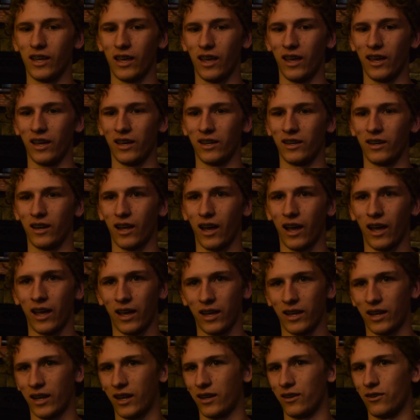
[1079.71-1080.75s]
and I
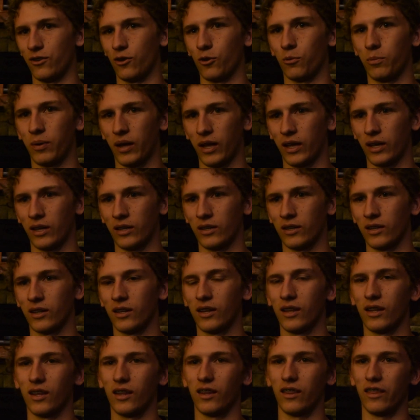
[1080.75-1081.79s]
had no
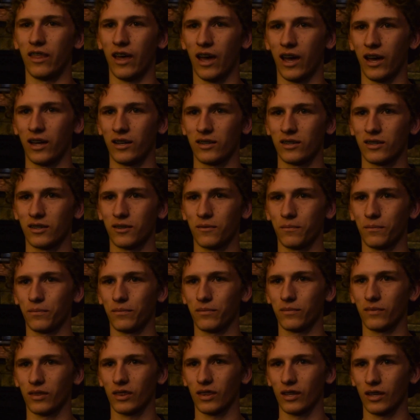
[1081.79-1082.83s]
pain that
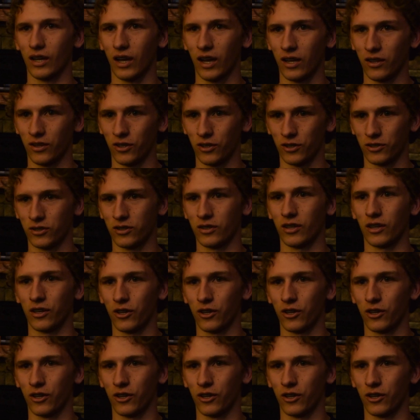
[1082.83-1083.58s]
I looked at